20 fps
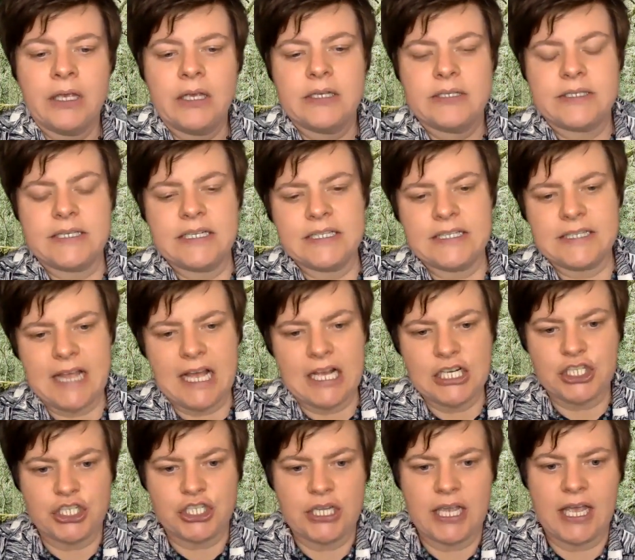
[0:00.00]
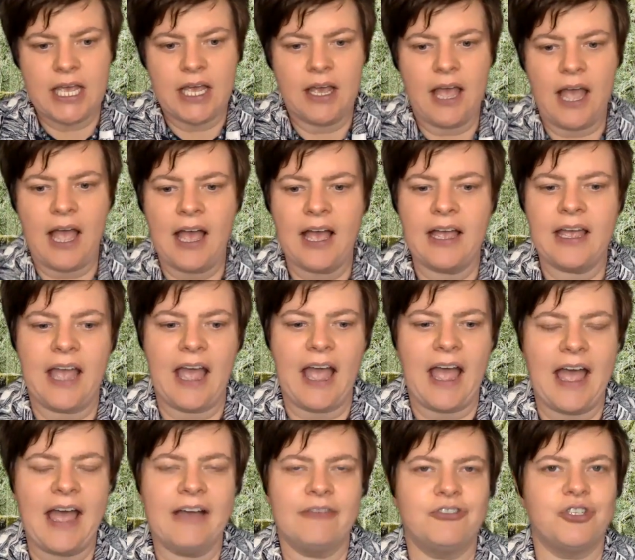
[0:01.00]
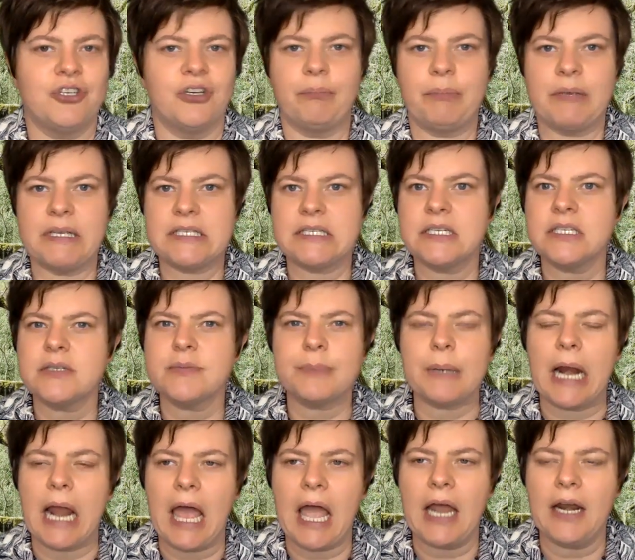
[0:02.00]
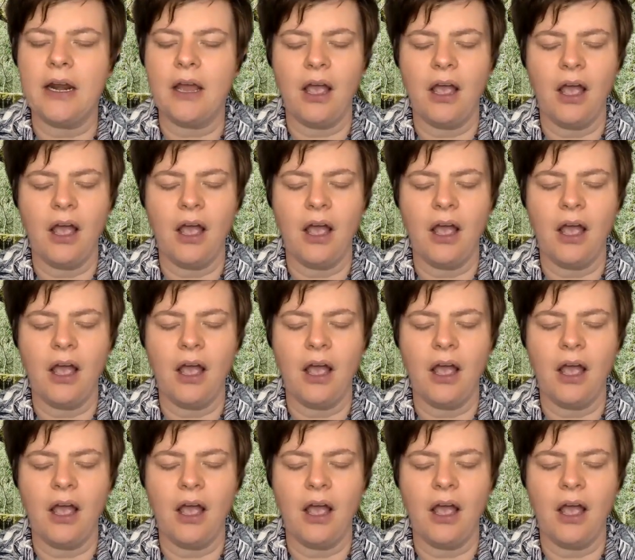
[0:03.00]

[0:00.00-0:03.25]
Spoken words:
Since last year, I have done a business plan.